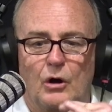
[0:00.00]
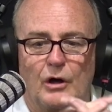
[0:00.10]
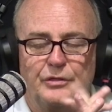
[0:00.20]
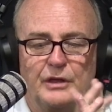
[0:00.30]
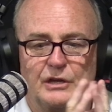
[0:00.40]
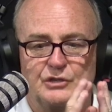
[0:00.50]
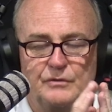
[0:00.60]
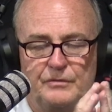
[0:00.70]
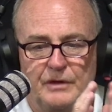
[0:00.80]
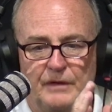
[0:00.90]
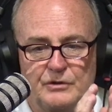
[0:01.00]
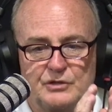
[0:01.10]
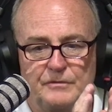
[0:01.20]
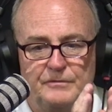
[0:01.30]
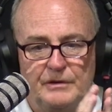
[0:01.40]
I think if
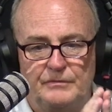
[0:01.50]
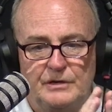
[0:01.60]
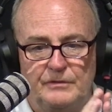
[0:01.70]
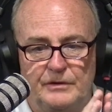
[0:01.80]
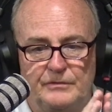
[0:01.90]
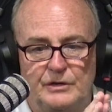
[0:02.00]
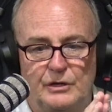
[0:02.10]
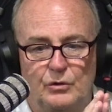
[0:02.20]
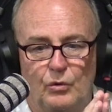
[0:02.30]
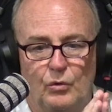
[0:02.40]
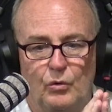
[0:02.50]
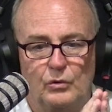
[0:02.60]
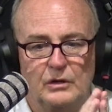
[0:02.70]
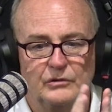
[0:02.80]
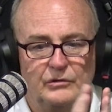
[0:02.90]
it's a 50-50
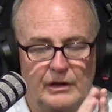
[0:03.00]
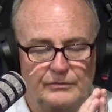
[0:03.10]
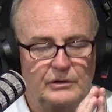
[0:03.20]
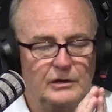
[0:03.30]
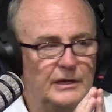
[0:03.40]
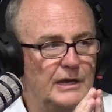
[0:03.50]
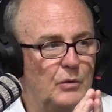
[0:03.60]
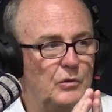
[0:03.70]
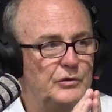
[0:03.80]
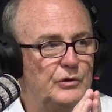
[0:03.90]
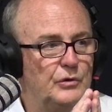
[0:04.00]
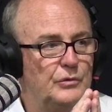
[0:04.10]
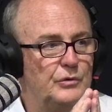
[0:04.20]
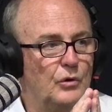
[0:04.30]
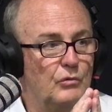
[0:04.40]
call, definitely go with
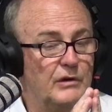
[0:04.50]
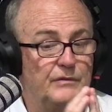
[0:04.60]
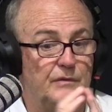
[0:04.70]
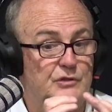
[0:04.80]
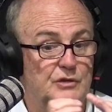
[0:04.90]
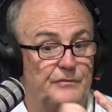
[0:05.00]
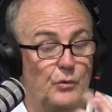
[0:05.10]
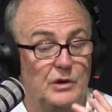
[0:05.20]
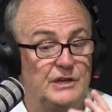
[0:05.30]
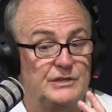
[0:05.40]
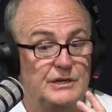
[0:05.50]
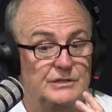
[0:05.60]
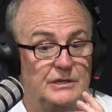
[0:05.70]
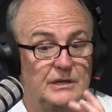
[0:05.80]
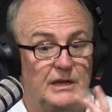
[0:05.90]
youth. Or even if it's a
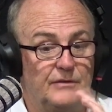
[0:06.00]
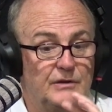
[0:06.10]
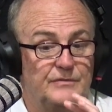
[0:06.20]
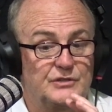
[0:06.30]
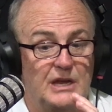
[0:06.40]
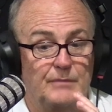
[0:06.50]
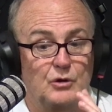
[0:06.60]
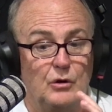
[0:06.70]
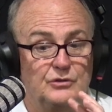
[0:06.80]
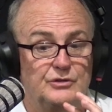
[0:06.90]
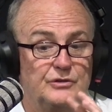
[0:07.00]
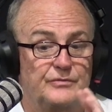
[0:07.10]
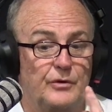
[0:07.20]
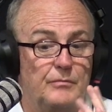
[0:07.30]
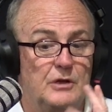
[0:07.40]
40-60, even if Sam Constance
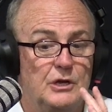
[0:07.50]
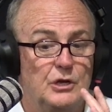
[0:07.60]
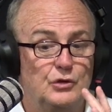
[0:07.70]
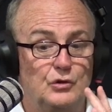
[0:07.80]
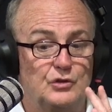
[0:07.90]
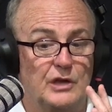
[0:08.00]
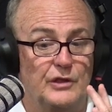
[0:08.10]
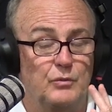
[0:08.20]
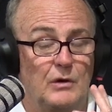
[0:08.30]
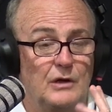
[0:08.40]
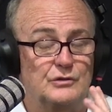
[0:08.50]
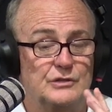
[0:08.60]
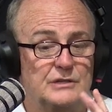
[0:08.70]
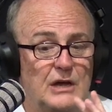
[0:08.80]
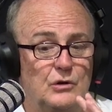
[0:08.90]
from New South Wales
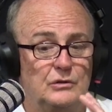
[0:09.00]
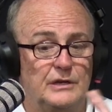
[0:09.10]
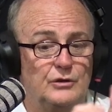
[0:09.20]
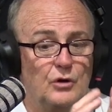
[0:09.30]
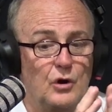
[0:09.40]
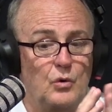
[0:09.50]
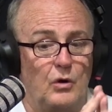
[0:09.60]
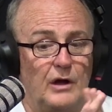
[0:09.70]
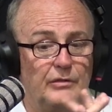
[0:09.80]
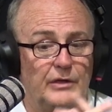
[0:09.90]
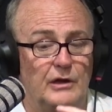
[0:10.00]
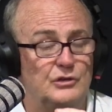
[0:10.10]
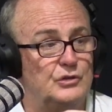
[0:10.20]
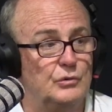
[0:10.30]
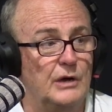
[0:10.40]
is only not quite there, I'd
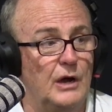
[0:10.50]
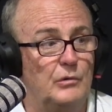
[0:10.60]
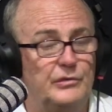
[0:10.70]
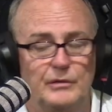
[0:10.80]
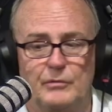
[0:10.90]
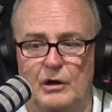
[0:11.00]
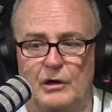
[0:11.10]
still go with him.